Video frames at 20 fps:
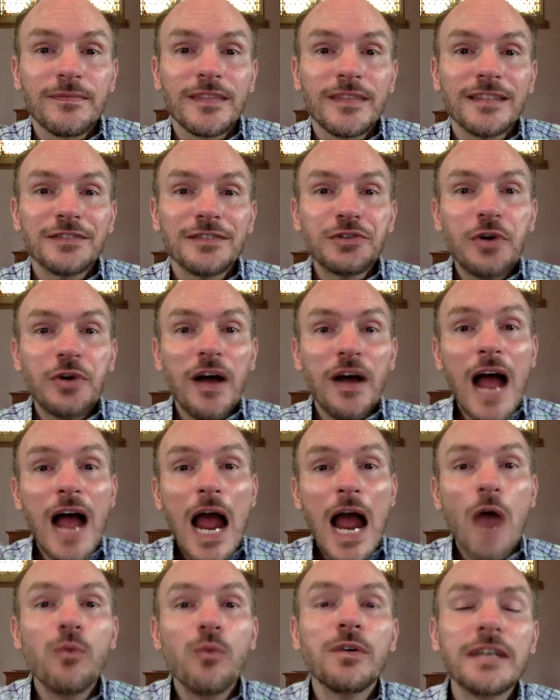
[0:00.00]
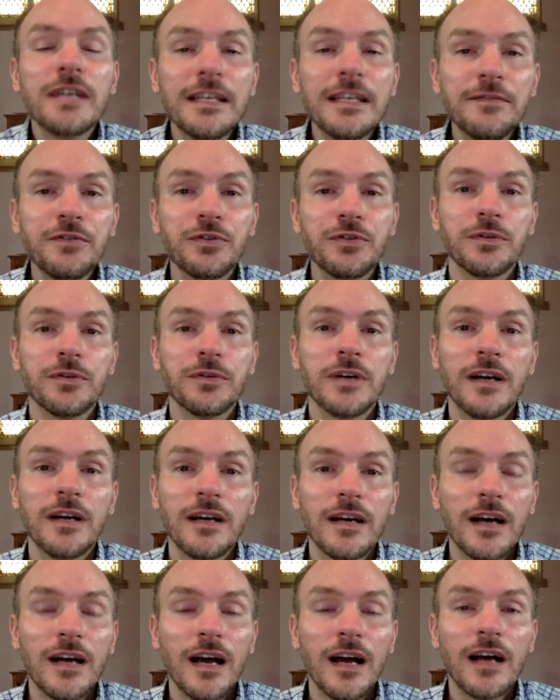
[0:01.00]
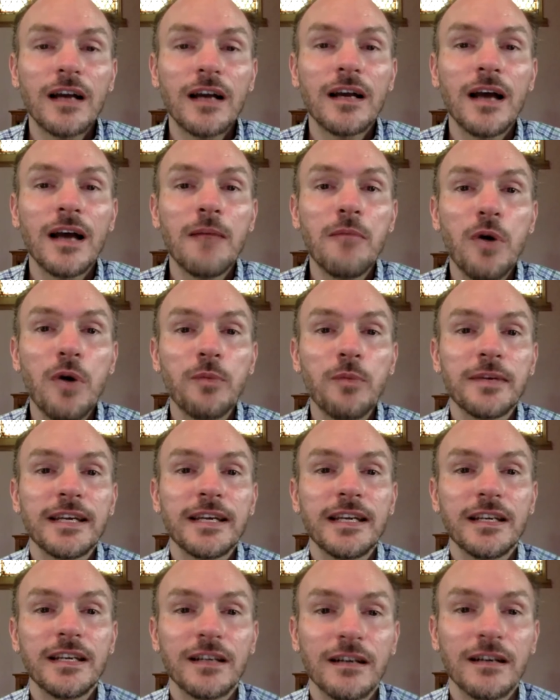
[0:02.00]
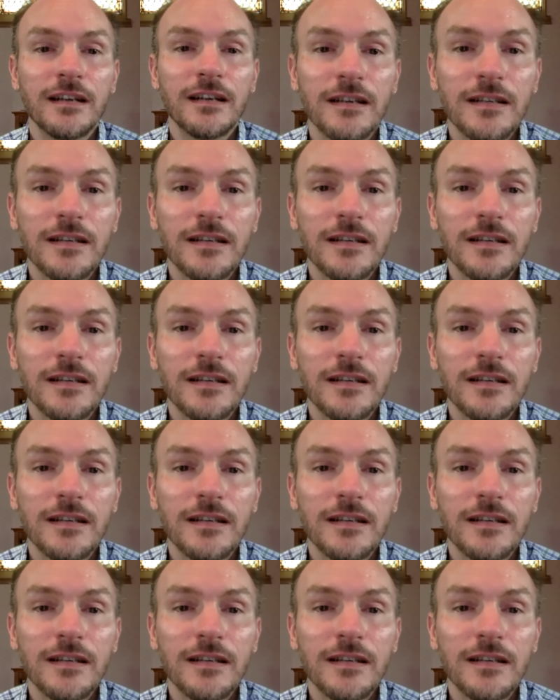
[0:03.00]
So I will give you a moment here.